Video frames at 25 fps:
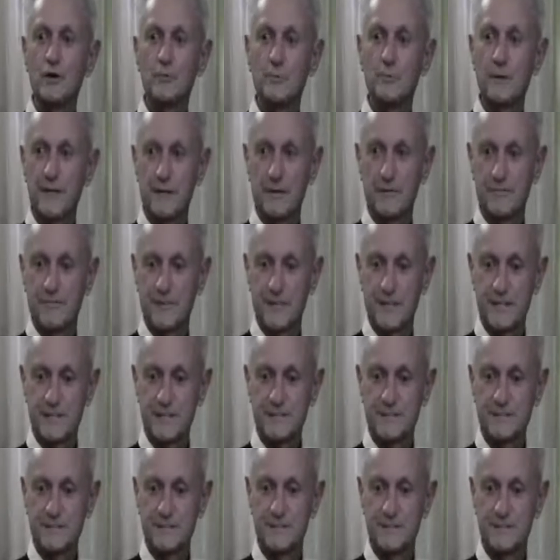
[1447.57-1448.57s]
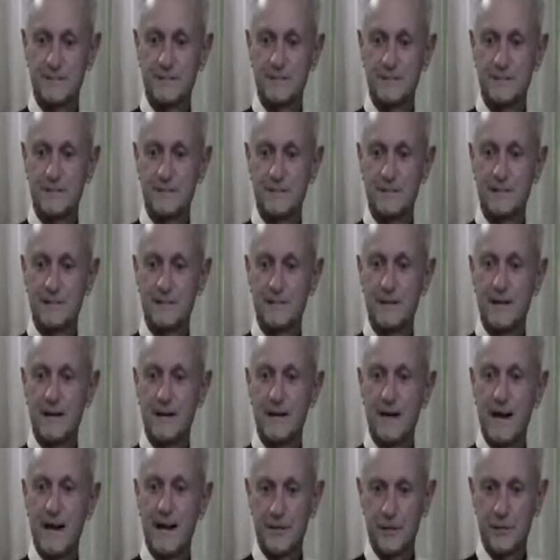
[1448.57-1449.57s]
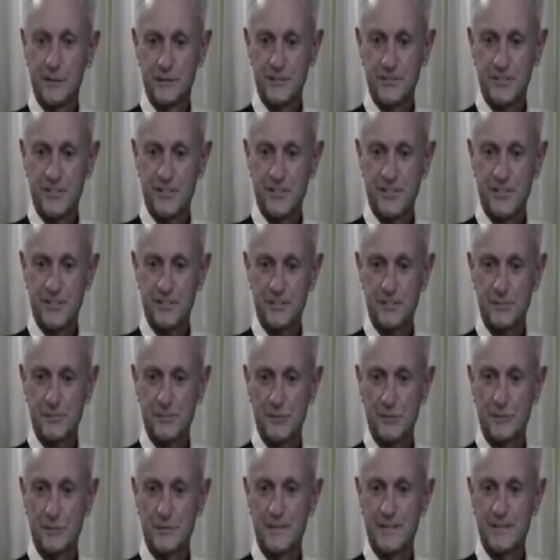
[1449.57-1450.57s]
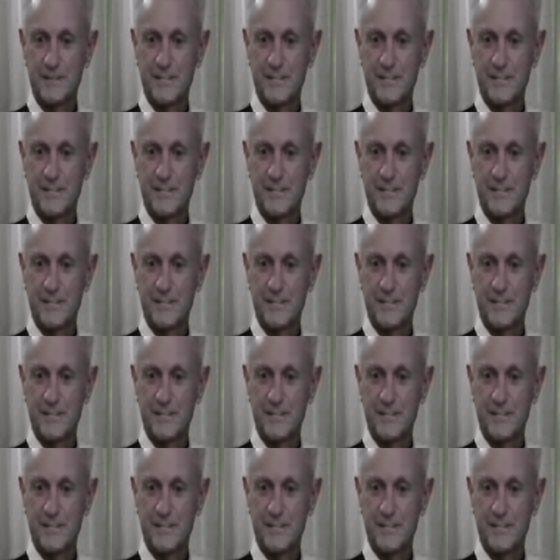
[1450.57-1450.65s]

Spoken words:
benefits and who's the customer.